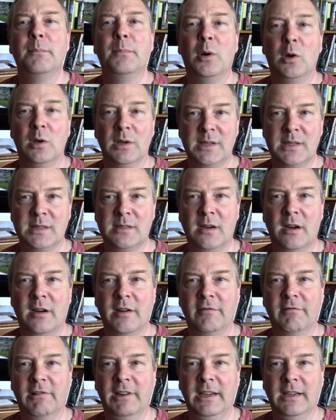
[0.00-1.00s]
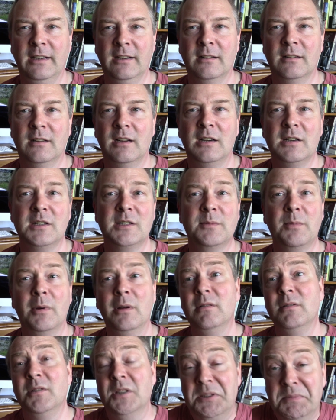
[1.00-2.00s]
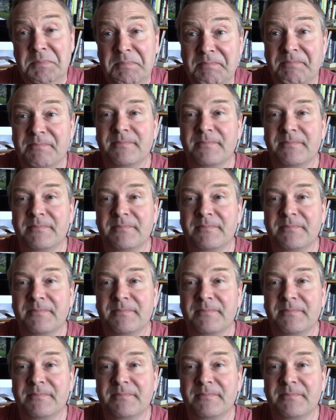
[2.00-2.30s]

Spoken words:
polystyrene, and I suppose,